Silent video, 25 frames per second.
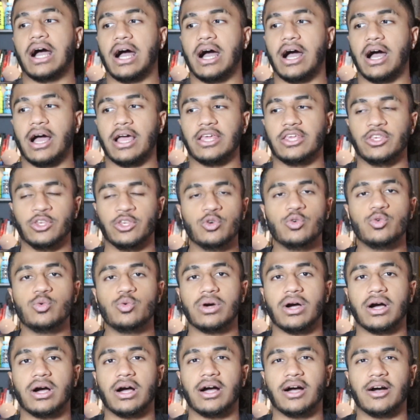
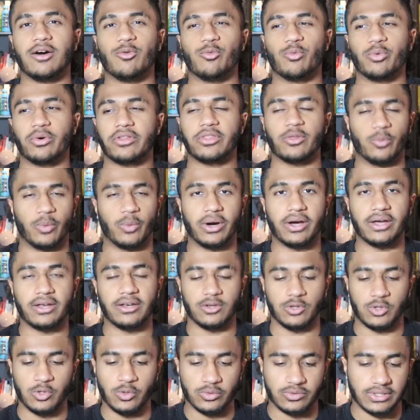you were the one
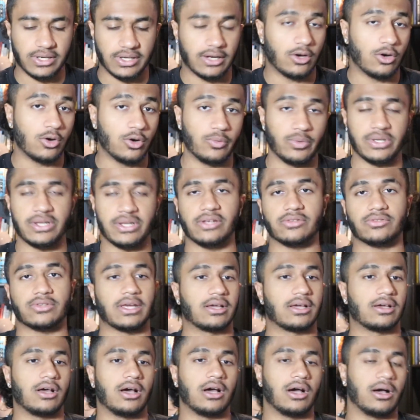who said, oh, Radies, like,
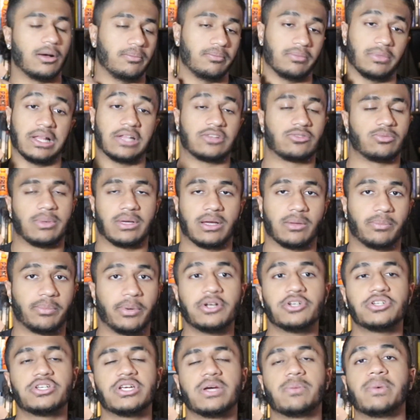let's make a
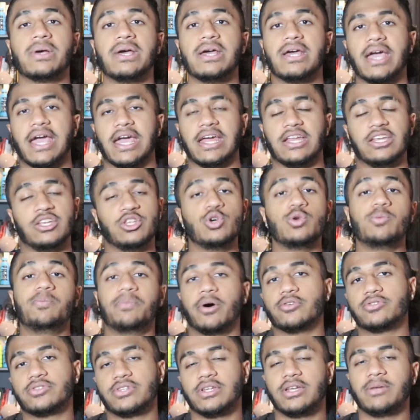partnership, and you
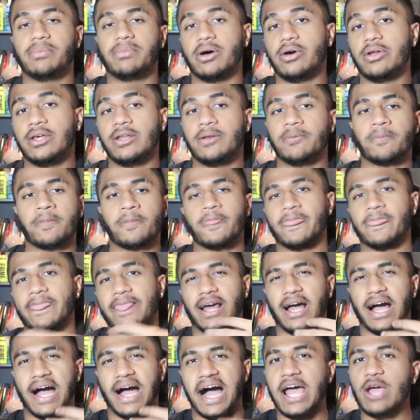posted about it,
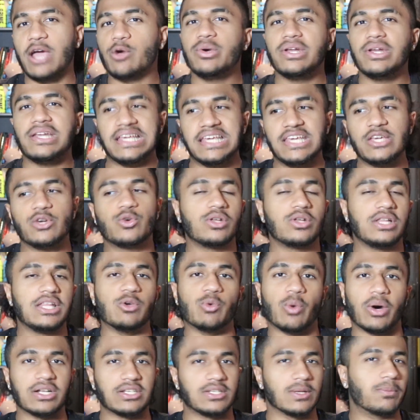I would equally
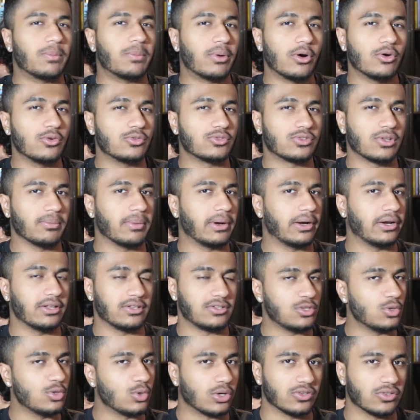want to post about it too,
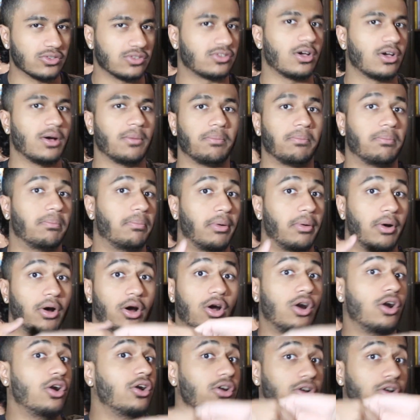because it's a
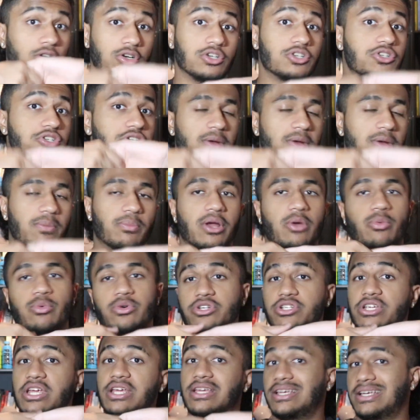partnership, right? We're
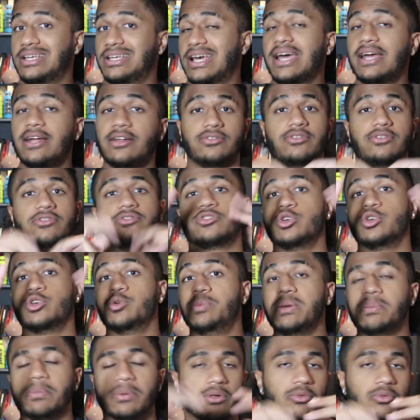shaking hands. It's two
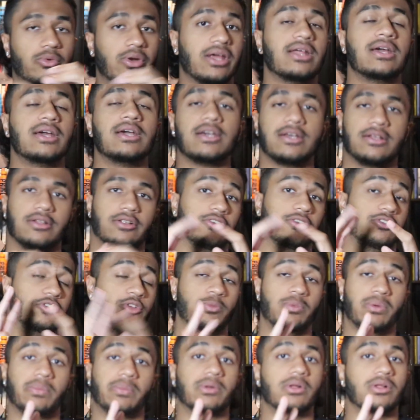people, right? They're two
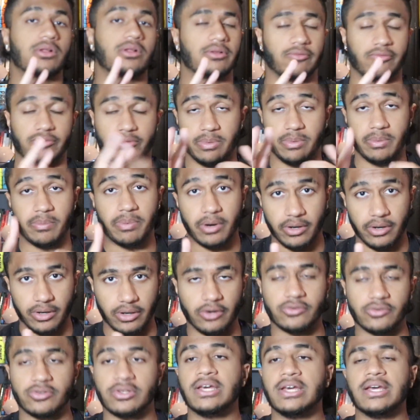people to be
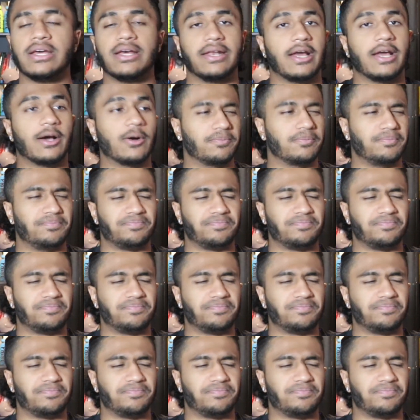partners. Now,